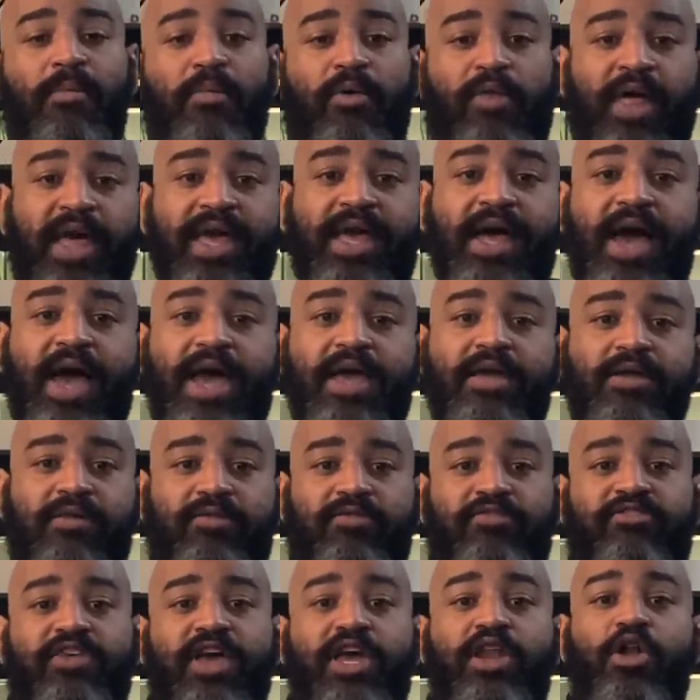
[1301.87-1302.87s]
Like I
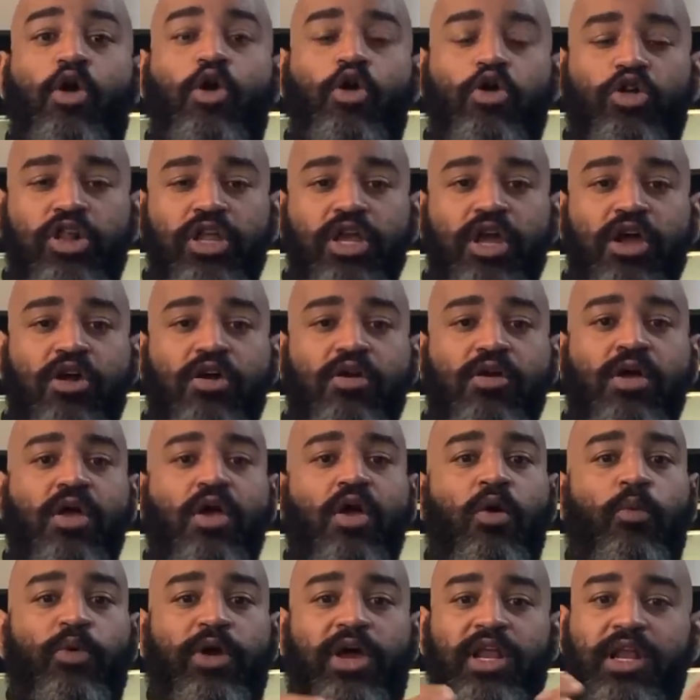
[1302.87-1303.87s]
said earlier,
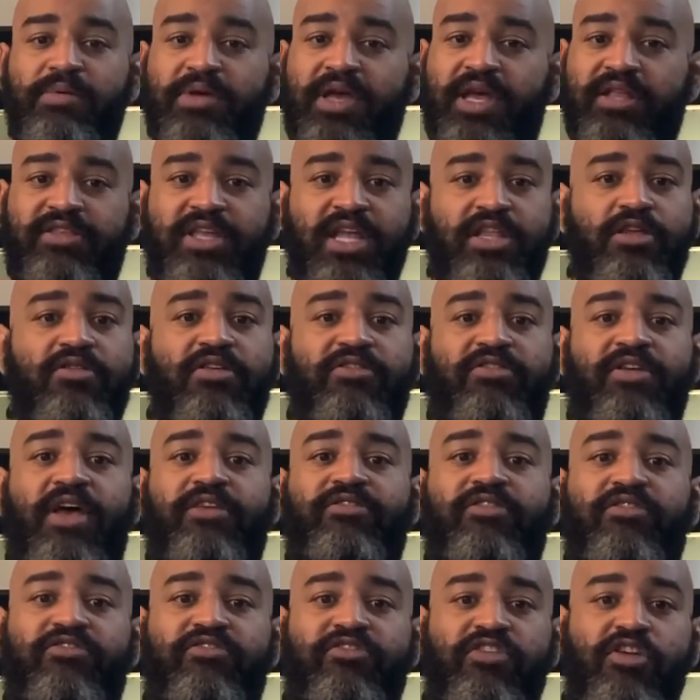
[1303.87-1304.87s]
we're gonna continue this as
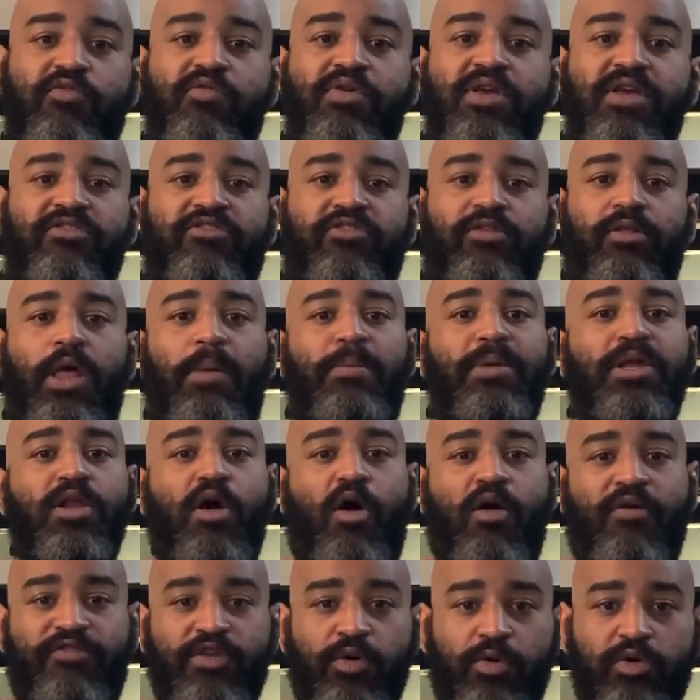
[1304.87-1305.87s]
a series, so let me
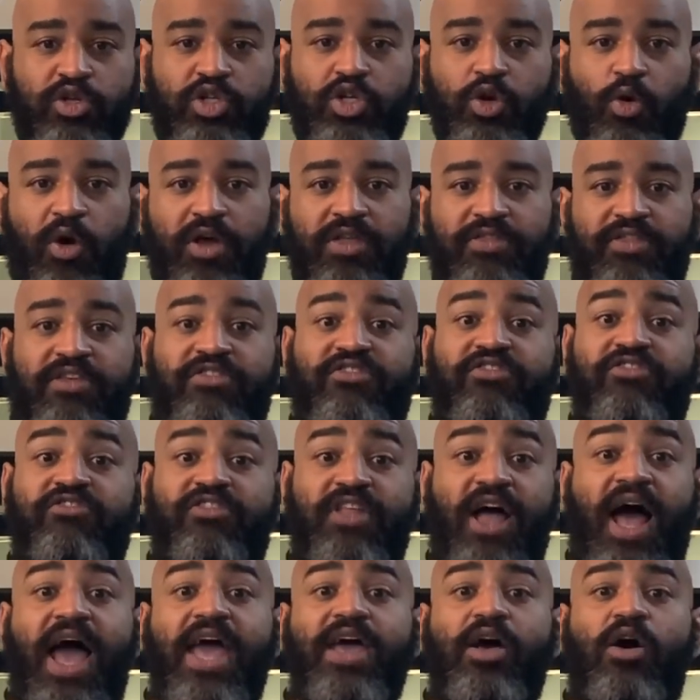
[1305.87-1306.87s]
know if you enjoyed this
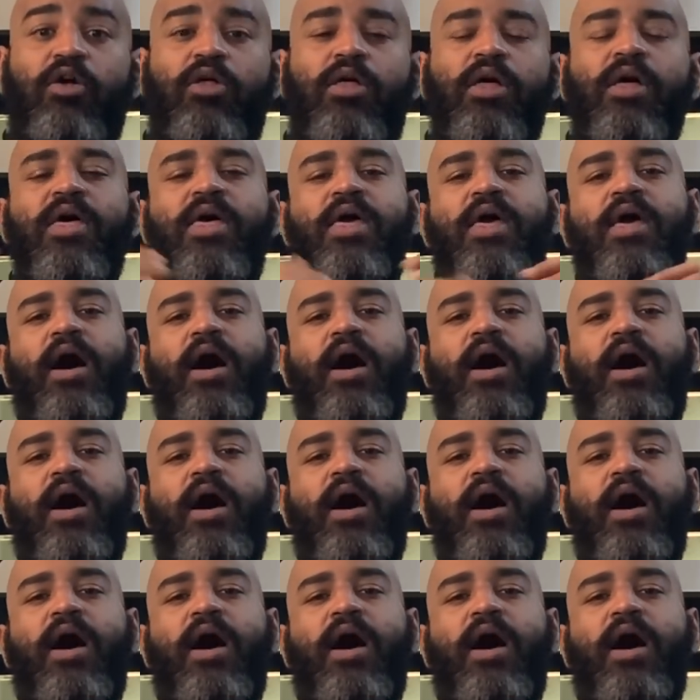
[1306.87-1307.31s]
style.